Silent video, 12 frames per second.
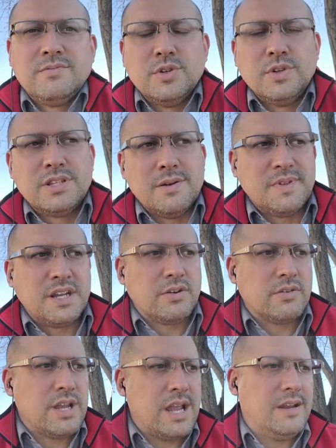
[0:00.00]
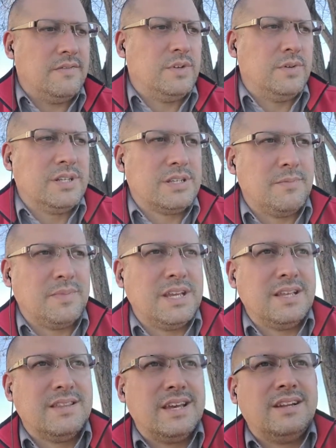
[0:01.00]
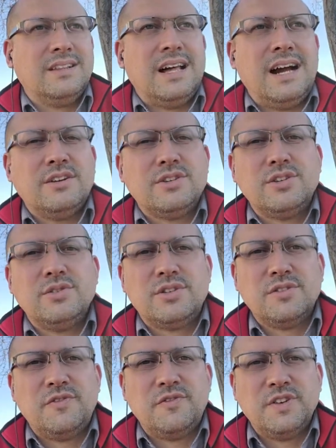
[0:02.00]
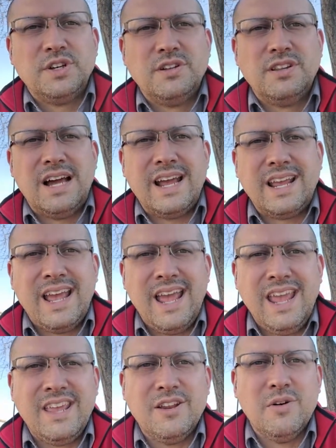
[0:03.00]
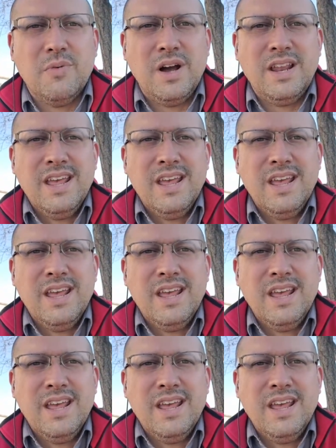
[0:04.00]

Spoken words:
doing something creative, doing something that allows you to feel like, hey, you know what?